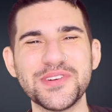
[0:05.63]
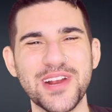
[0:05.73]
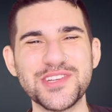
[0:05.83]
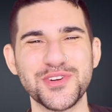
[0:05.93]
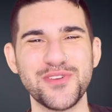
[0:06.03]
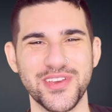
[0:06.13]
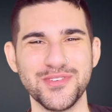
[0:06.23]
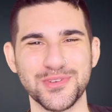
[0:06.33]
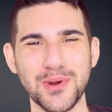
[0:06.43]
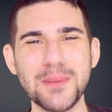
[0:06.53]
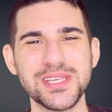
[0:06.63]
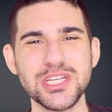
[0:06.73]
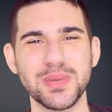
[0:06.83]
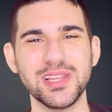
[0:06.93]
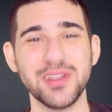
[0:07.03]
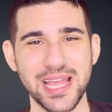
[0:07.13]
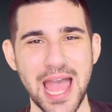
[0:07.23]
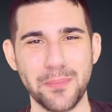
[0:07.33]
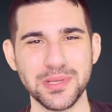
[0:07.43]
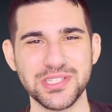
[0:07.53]
to Ranger Reviews, a web series we look
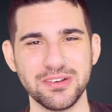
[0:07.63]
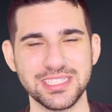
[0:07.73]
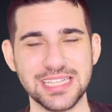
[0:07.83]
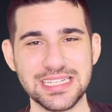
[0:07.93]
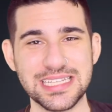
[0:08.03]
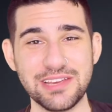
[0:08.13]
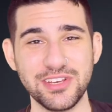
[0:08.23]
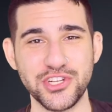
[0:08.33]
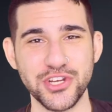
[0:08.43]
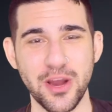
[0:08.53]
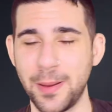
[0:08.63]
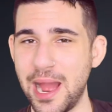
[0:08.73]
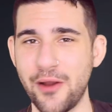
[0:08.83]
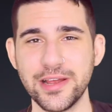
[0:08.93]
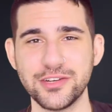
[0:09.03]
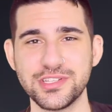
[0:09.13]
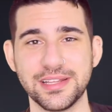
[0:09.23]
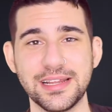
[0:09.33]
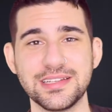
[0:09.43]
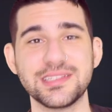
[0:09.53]
at episodes of the TV show Power Rangers
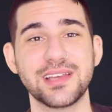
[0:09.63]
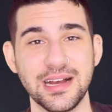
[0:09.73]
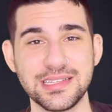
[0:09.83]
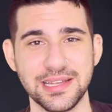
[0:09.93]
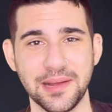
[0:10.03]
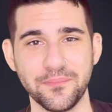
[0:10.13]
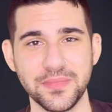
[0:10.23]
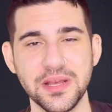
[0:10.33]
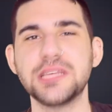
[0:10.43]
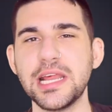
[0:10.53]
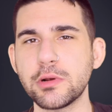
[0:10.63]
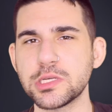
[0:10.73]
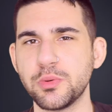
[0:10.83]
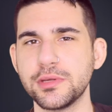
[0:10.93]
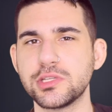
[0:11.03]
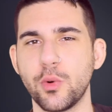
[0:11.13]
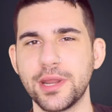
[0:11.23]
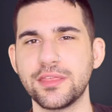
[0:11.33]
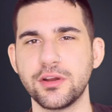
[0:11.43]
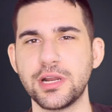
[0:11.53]
and then discuss them. Today we're exploring the
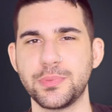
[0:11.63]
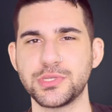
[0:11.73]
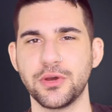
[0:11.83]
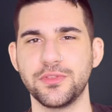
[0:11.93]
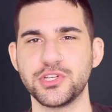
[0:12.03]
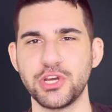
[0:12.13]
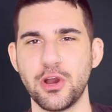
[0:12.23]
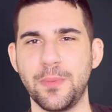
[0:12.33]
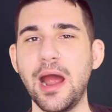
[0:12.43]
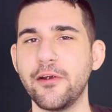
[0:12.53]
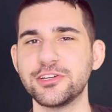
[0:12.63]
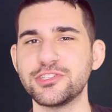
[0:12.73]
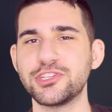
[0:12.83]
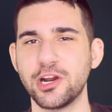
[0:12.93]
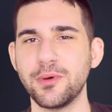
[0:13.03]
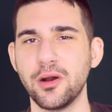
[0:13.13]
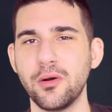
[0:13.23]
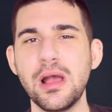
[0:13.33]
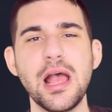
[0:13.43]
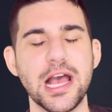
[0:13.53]
23rd episode of the show Power Rangers
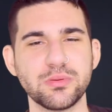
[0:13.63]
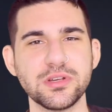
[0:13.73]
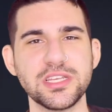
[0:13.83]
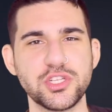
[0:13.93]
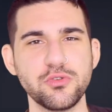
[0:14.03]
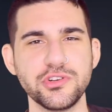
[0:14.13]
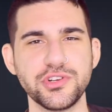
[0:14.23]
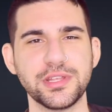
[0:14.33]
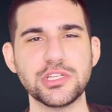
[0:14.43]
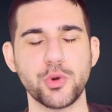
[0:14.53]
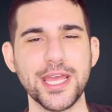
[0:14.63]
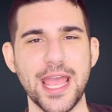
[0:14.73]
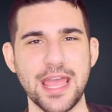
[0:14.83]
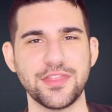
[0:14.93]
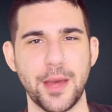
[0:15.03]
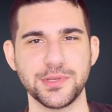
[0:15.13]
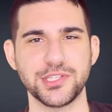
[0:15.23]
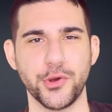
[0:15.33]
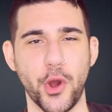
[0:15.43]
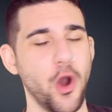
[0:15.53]
Turbo, as well as the 228th
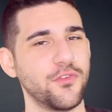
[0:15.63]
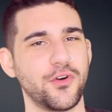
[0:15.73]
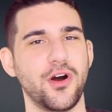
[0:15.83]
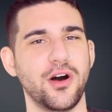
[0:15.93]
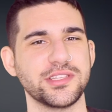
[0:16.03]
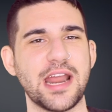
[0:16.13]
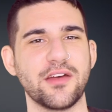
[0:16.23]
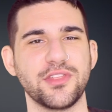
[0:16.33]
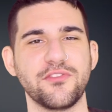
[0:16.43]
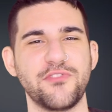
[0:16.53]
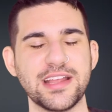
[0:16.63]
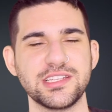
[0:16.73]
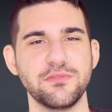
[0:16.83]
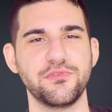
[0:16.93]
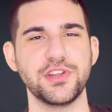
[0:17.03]
episode overall titled The Phantom